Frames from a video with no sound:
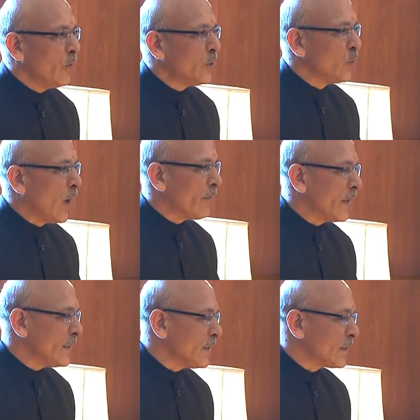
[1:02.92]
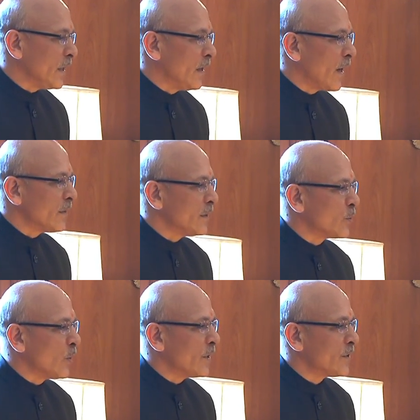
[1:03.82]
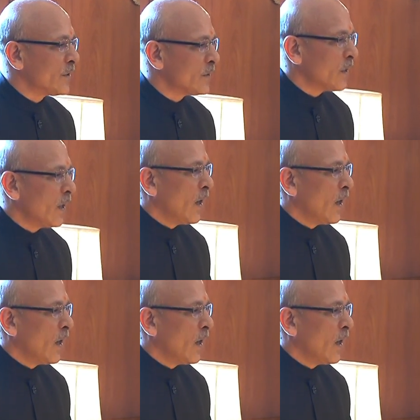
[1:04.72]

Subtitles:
which you have graciously granted to us,